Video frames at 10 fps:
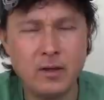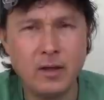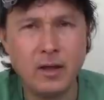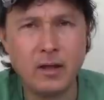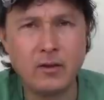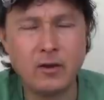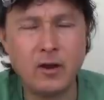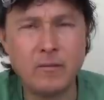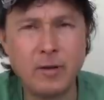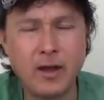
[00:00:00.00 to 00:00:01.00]
and uh,
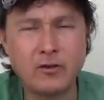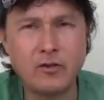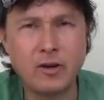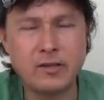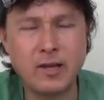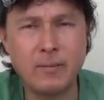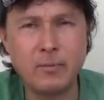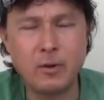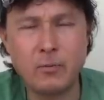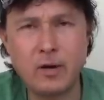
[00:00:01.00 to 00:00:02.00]
unpasteurized
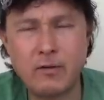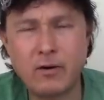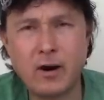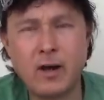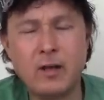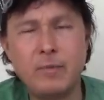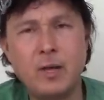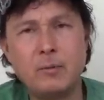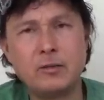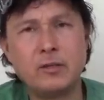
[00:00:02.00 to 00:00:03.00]
tempeh whenever I'm
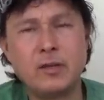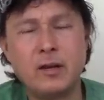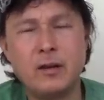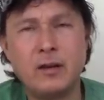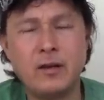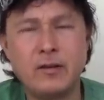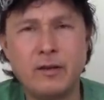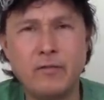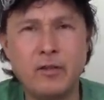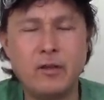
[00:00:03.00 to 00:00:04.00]
able to get it. I
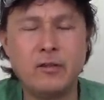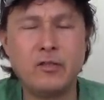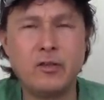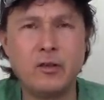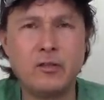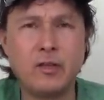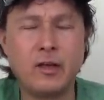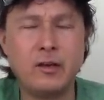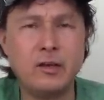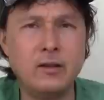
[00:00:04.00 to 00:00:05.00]
definitely think
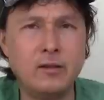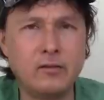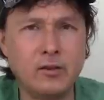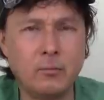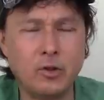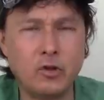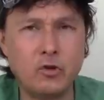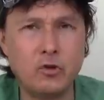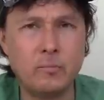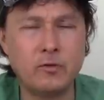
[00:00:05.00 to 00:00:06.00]
that eating some
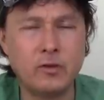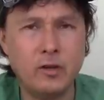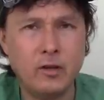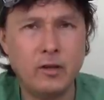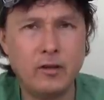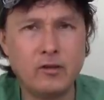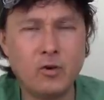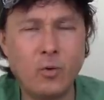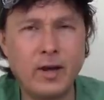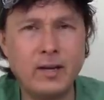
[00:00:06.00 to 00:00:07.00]
legumes is
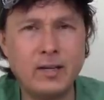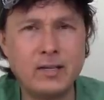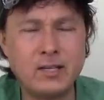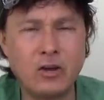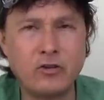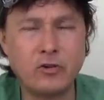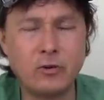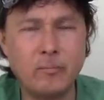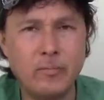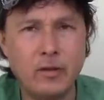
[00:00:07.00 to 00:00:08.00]
quite
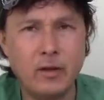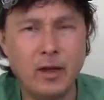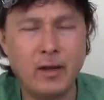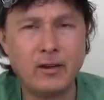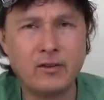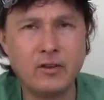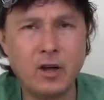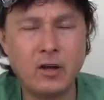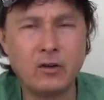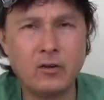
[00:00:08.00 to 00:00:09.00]
essential and it's
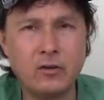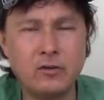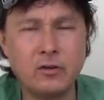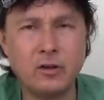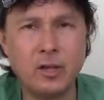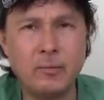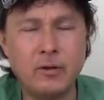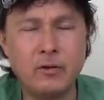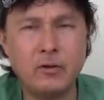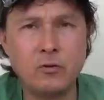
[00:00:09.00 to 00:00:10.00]
not good to
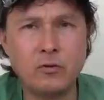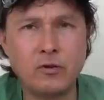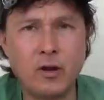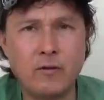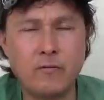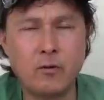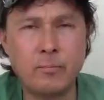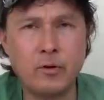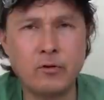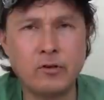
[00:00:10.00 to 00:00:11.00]
limit yourself or
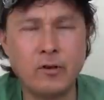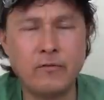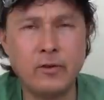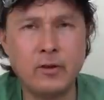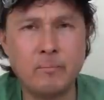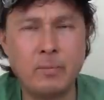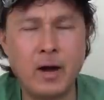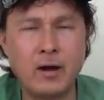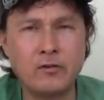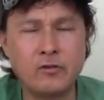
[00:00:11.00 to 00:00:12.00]
put yourself in a
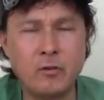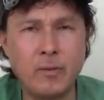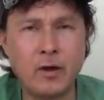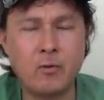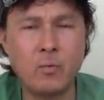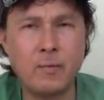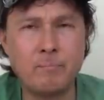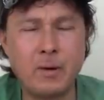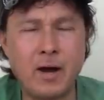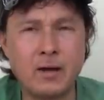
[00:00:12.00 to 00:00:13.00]
box no matter
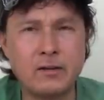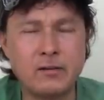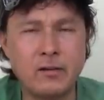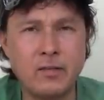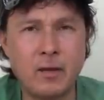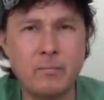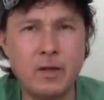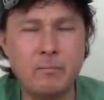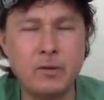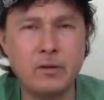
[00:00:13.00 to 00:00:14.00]
what box that
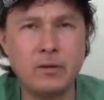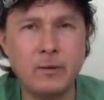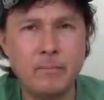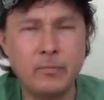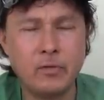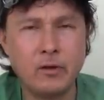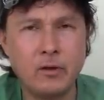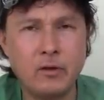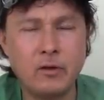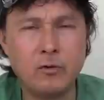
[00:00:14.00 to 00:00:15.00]
may be.
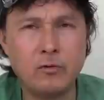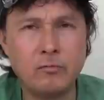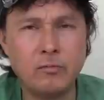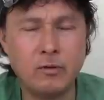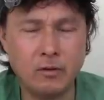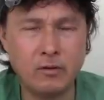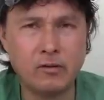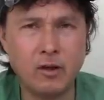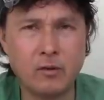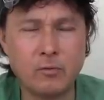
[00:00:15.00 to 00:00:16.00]
Uh, you know, in this
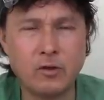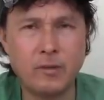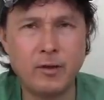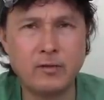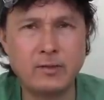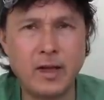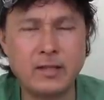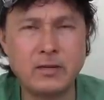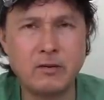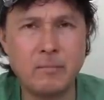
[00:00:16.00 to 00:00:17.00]
case we're talking about
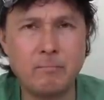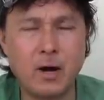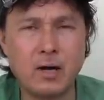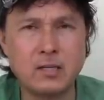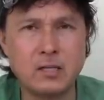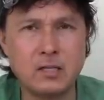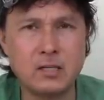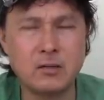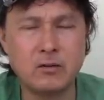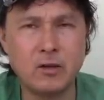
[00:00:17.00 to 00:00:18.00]
dietary
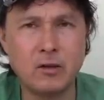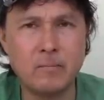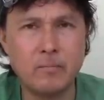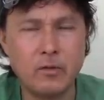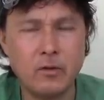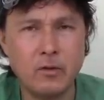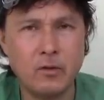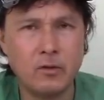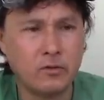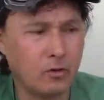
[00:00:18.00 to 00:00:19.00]
boxes, okay?
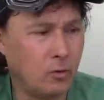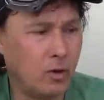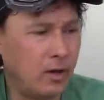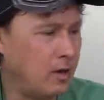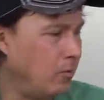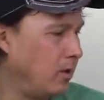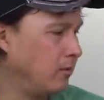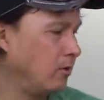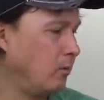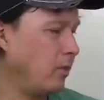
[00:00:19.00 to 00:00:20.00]
So uh,
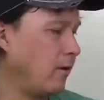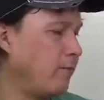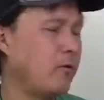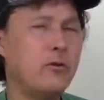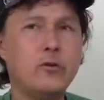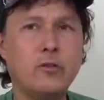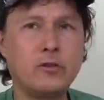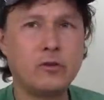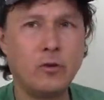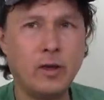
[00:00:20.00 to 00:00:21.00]
anyways, uh, without further ado,
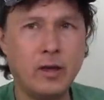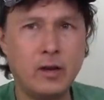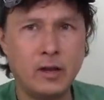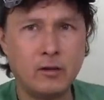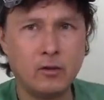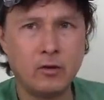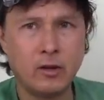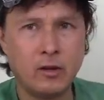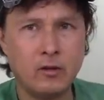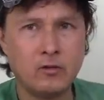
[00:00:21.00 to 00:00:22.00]
let's go ahead and
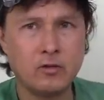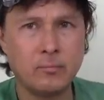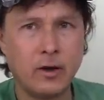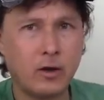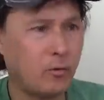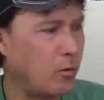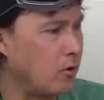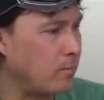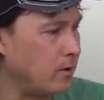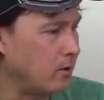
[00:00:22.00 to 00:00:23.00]
look into my
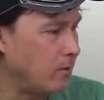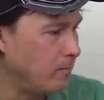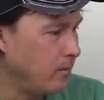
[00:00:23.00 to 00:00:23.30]
Cronometer